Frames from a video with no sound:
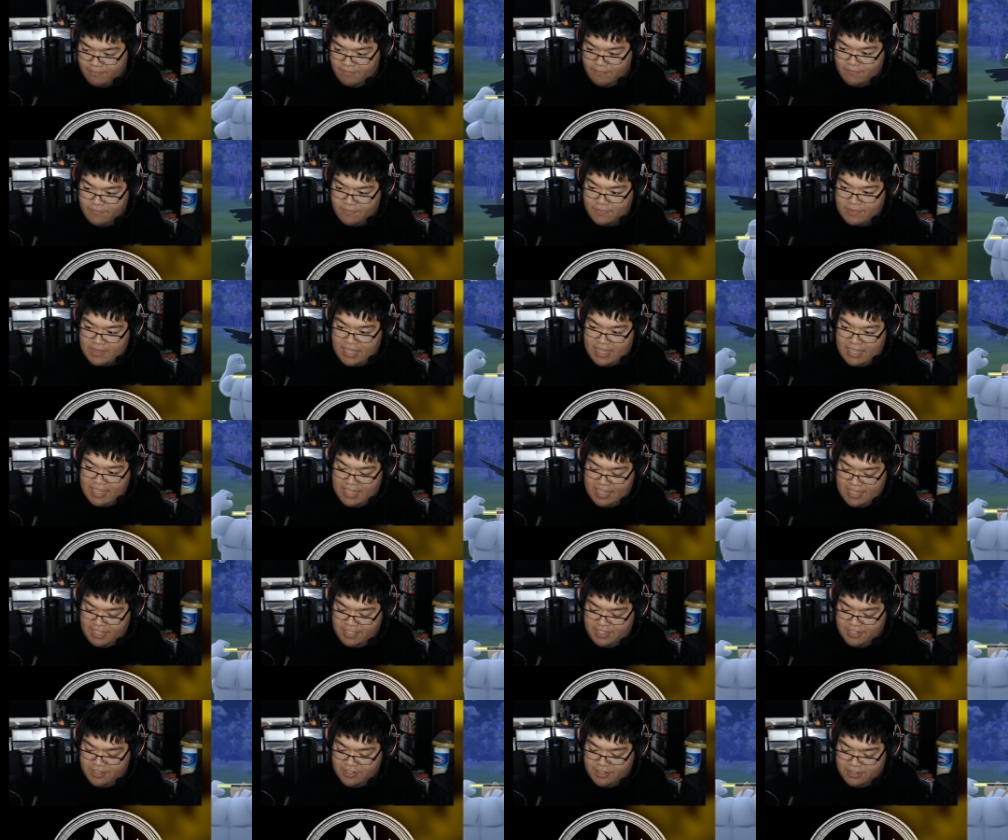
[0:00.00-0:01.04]
that he
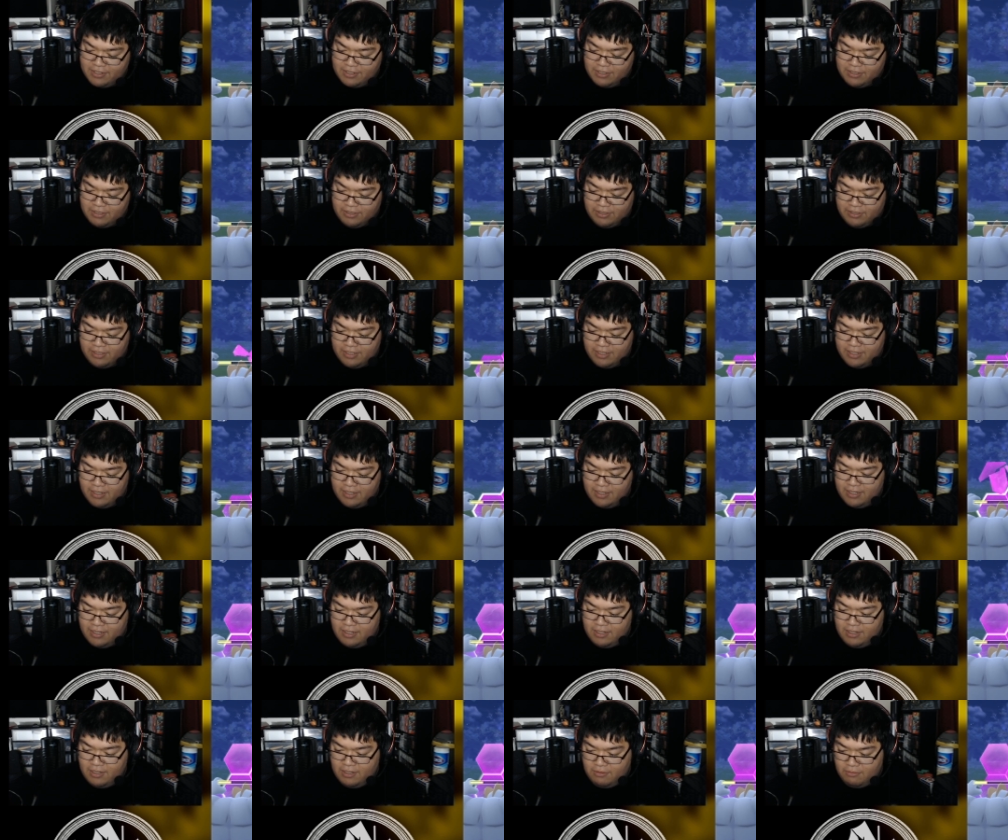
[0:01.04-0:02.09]
too
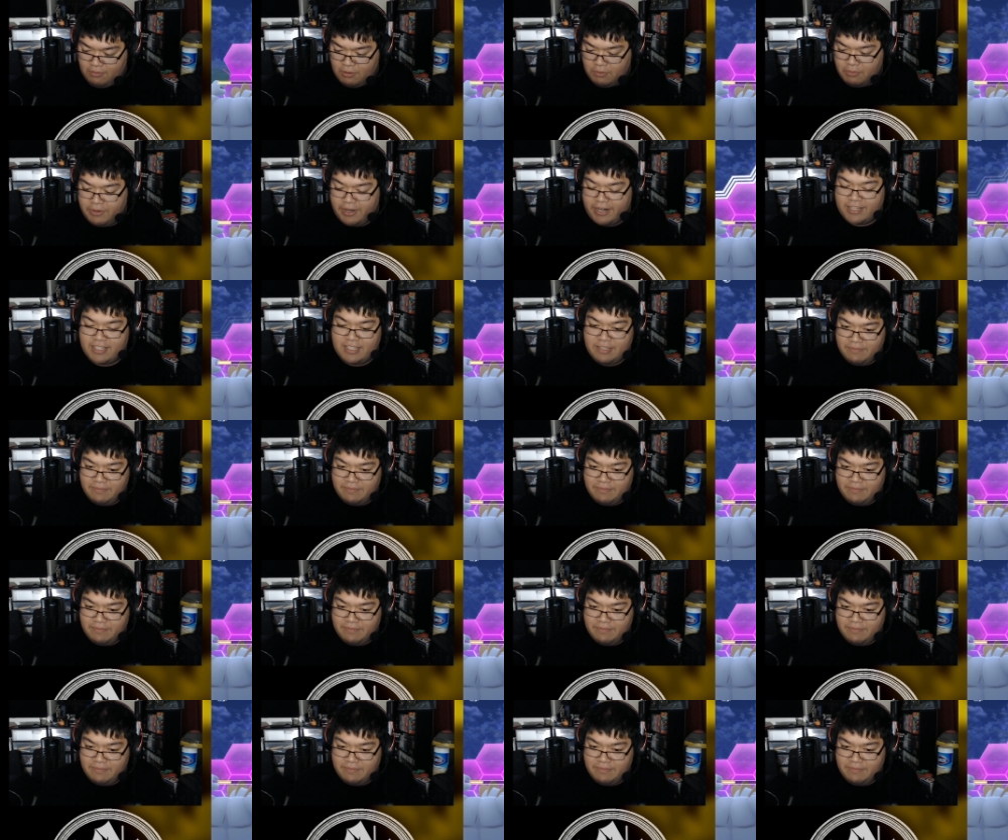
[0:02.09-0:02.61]
will work to